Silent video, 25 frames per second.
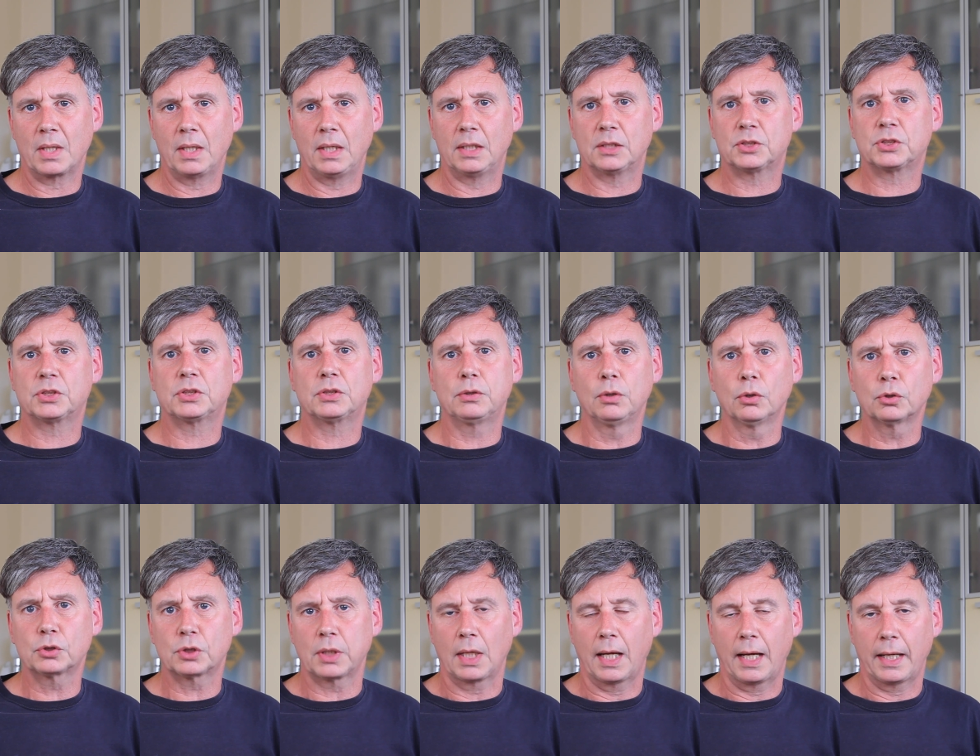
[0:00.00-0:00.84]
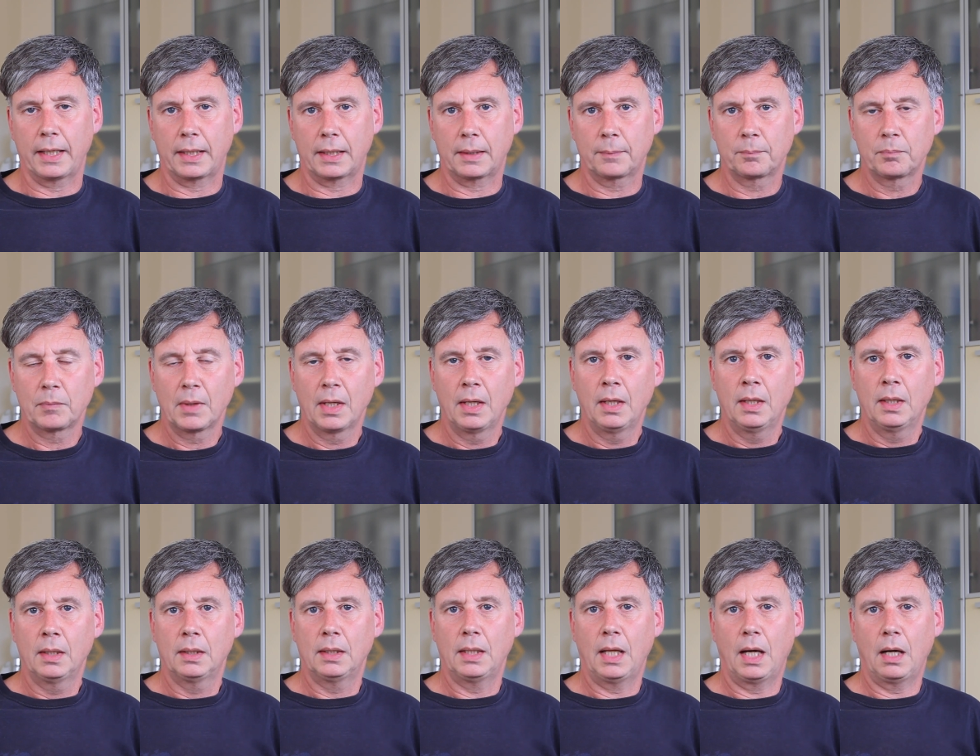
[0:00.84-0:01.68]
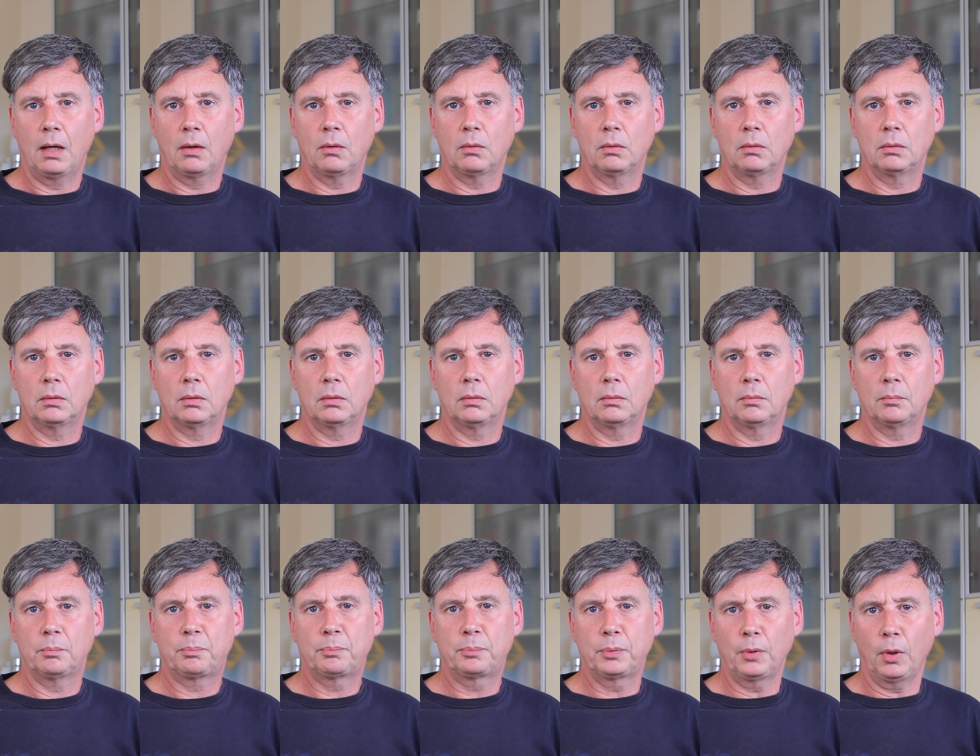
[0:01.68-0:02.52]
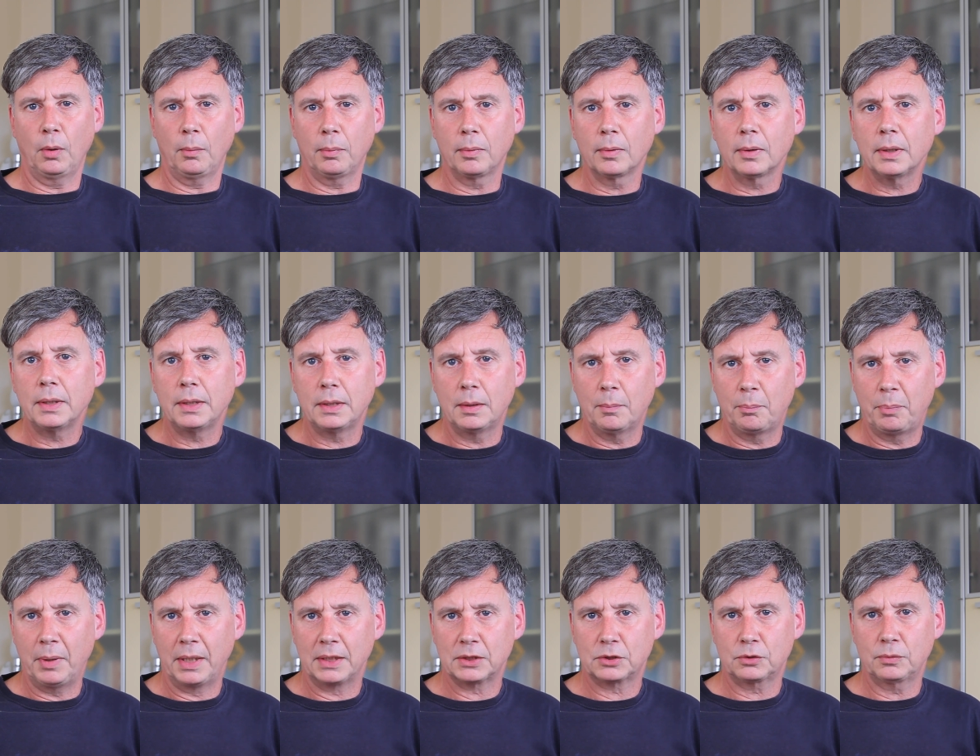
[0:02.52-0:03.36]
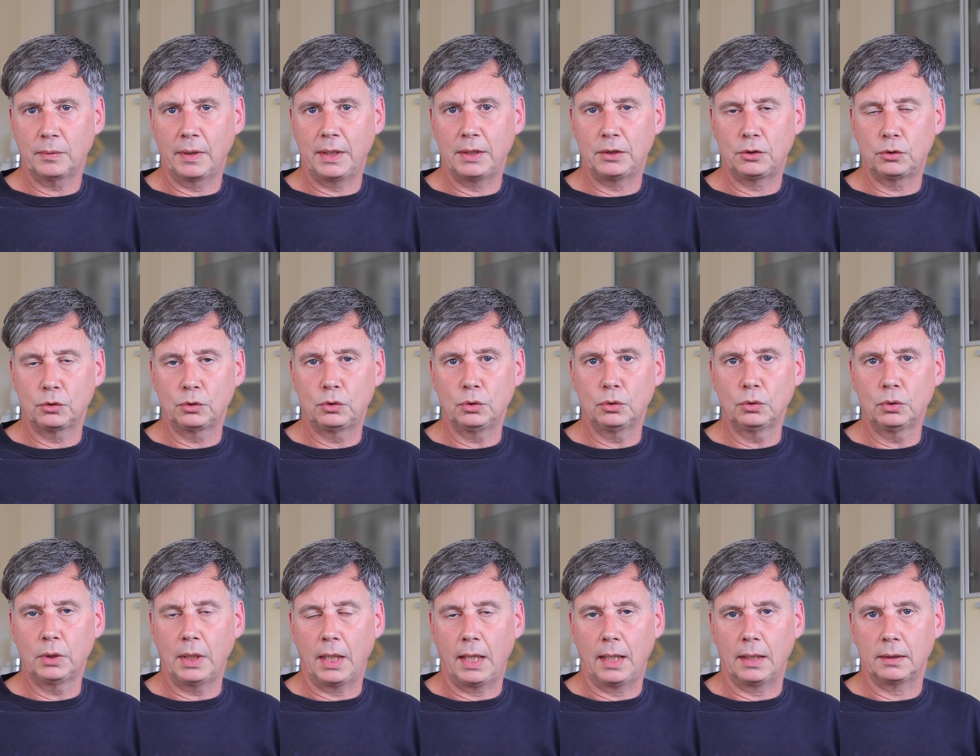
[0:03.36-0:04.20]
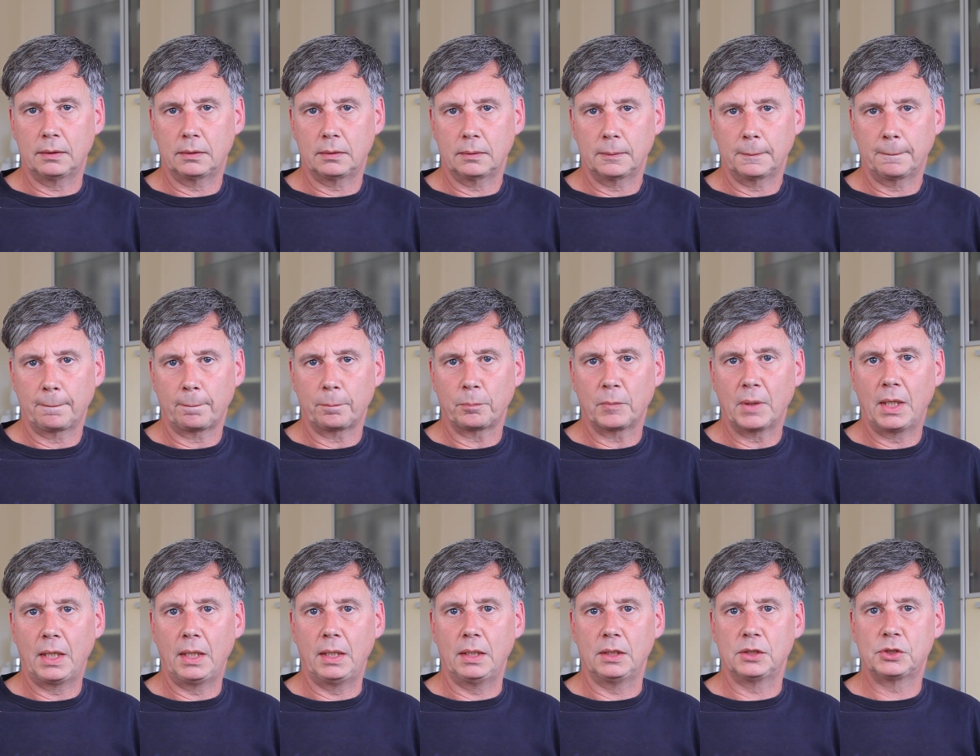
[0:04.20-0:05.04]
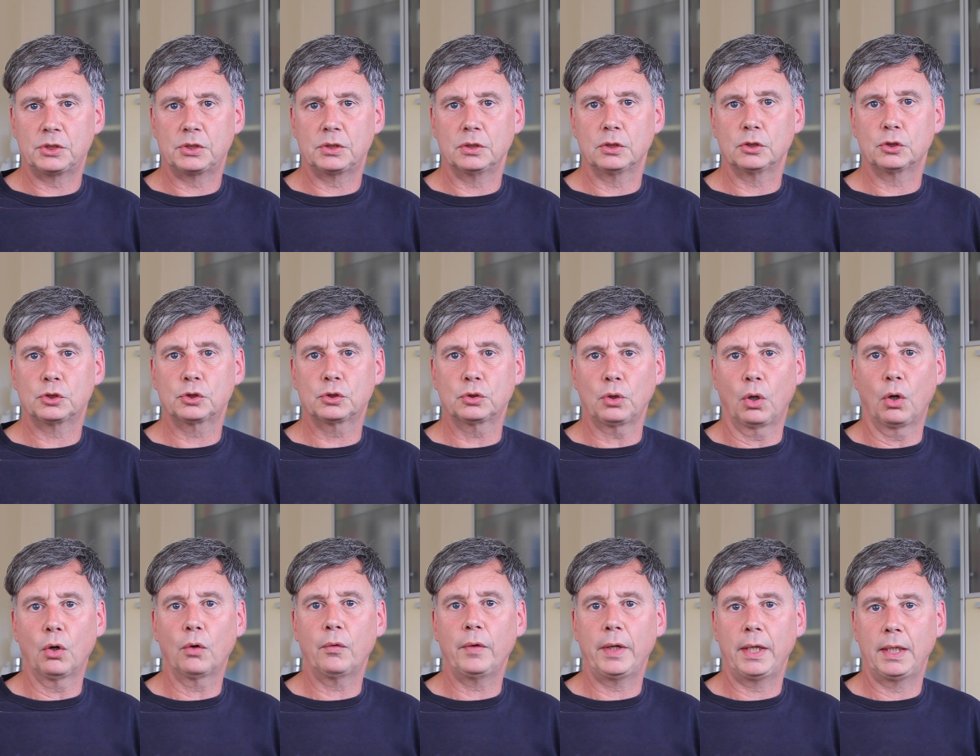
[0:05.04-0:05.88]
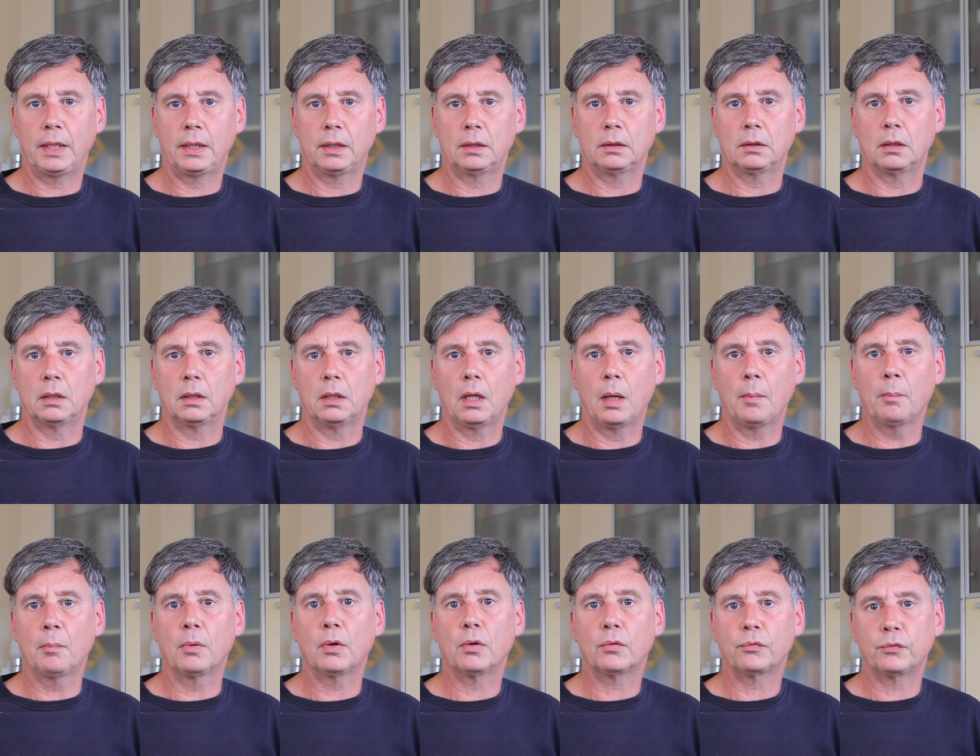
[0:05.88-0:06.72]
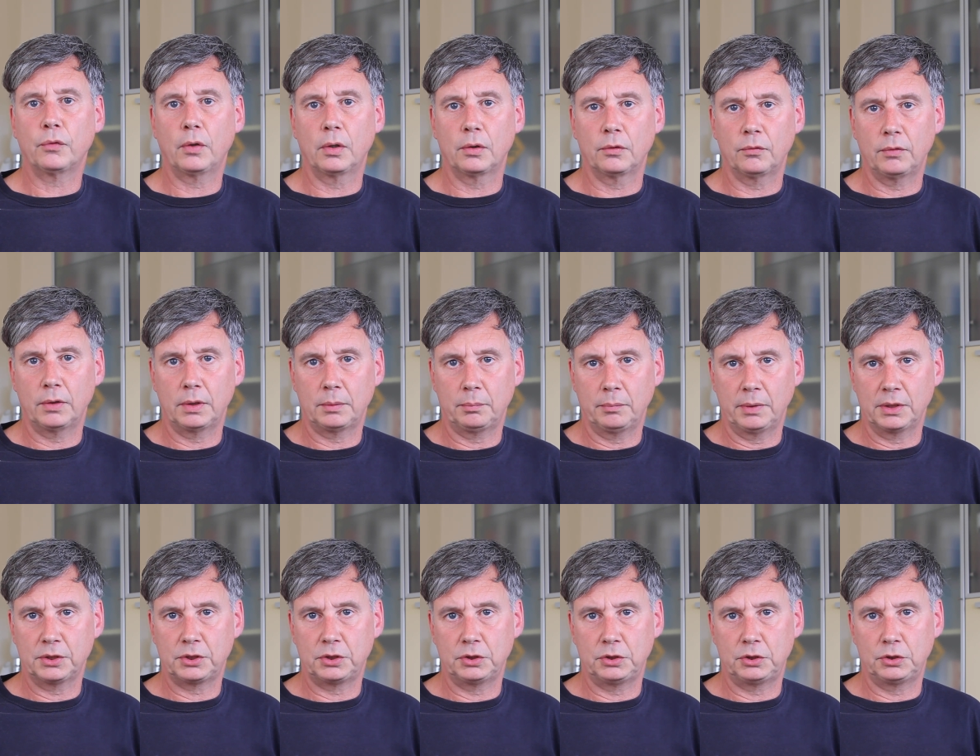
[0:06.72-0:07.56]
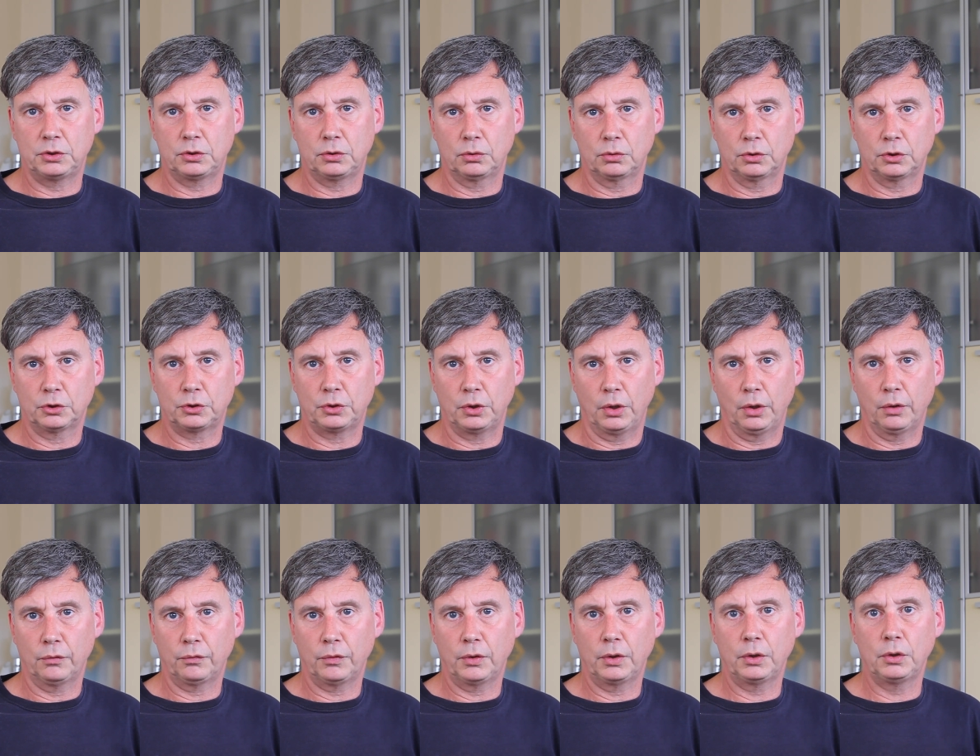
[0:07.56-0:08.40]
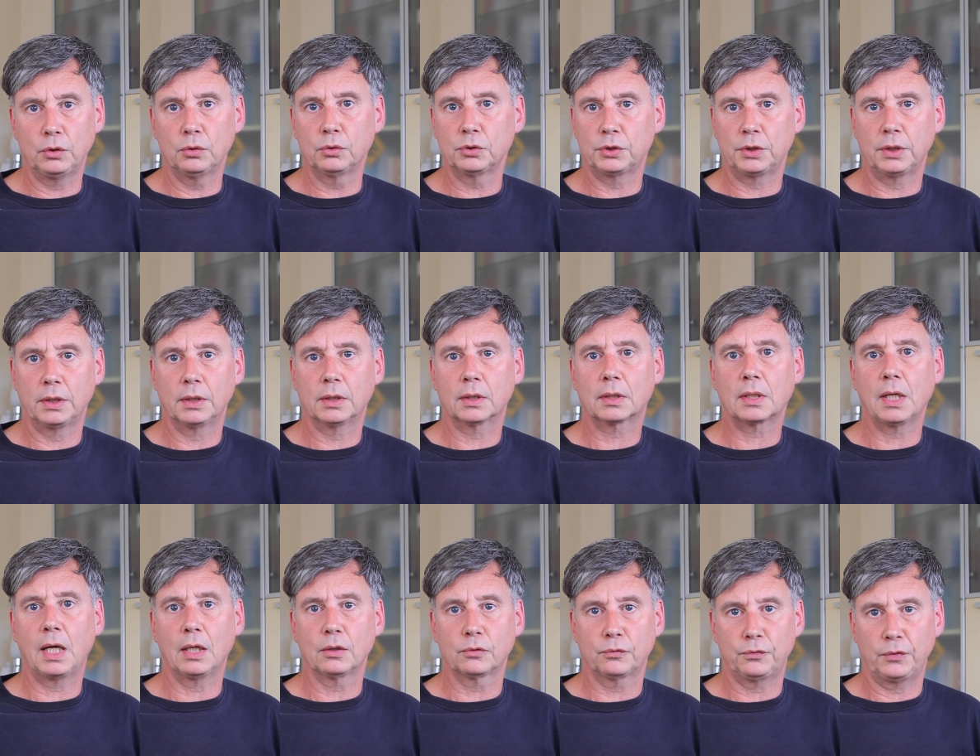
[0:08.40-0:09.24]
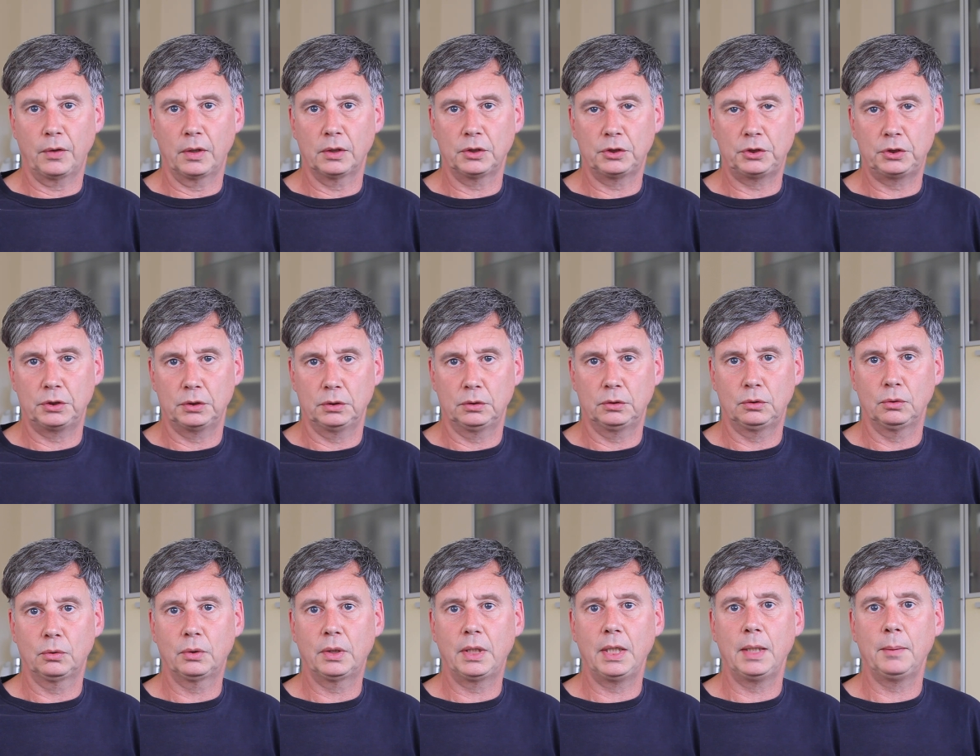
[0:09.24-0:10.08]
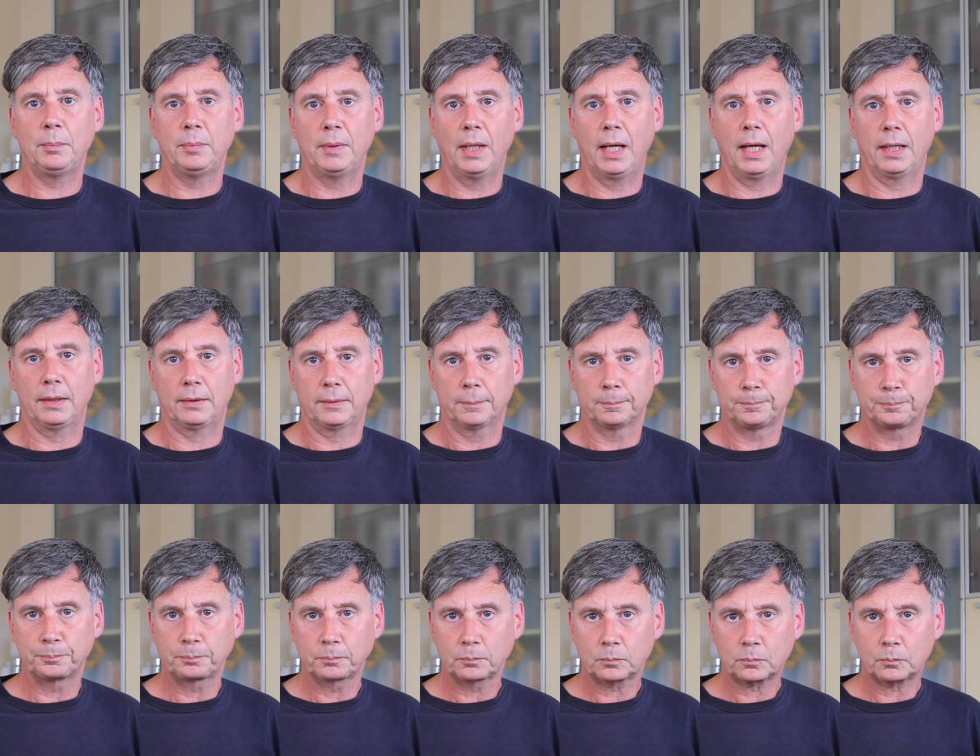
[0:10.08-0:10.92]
it looks like. Now, probably the best way to do that is storing the number of unread messages on the server using a cloud function to keep that